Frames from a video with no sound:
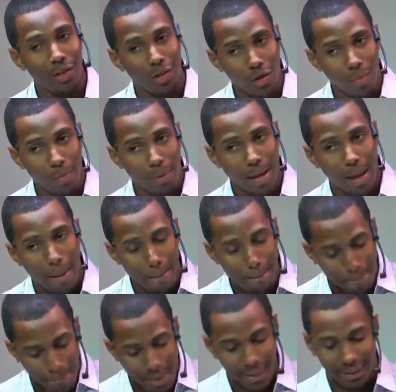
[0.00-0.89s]
You may
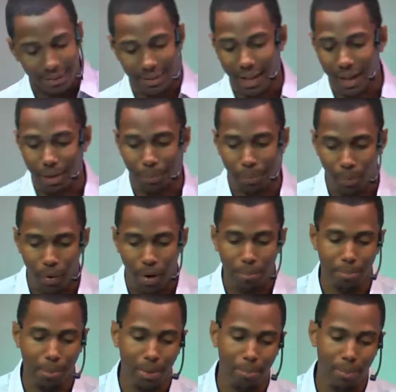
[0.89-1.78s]
miss that
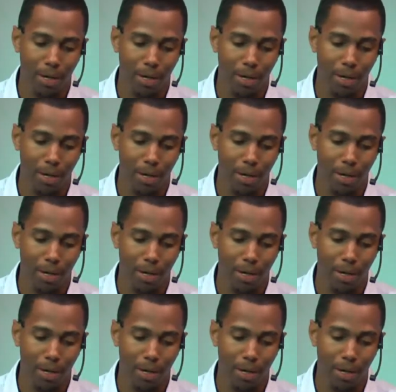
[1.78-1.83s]
appointment,